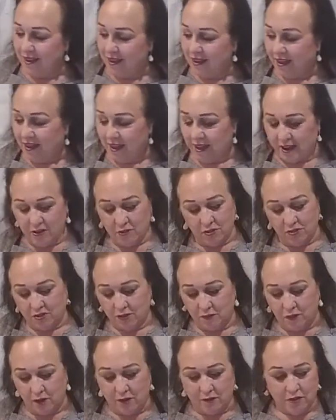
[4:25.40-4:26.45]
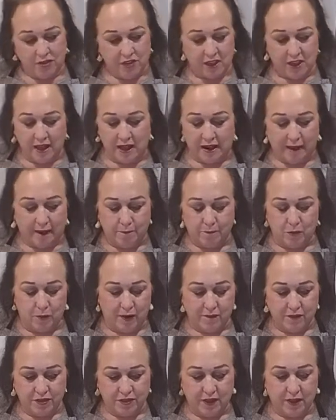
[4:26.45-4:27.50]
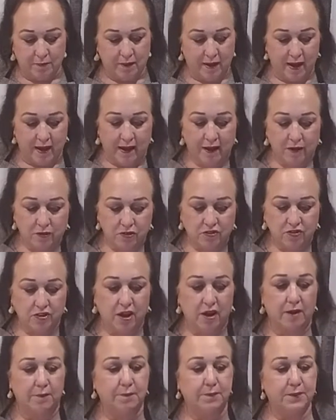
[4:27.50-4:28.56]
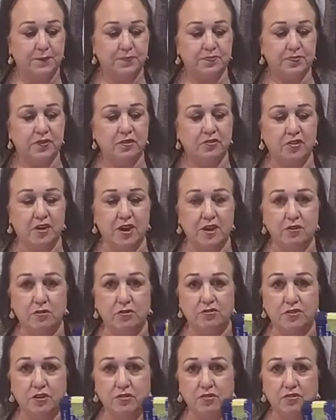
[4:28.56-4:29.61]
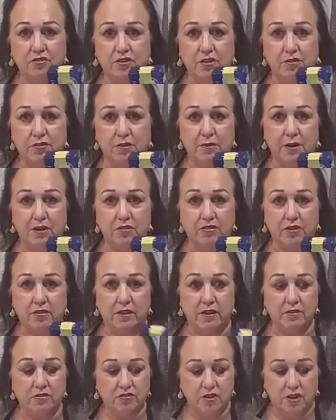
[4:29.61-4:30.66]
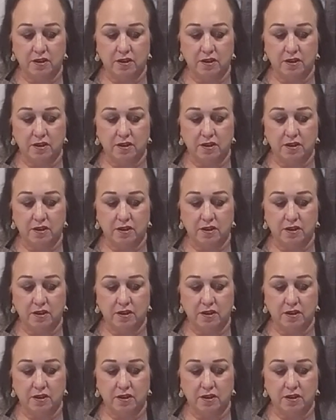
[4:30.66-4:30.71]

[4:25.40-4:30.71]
I use it for everything. I label everything in my house. See, I used it to seal the rest of this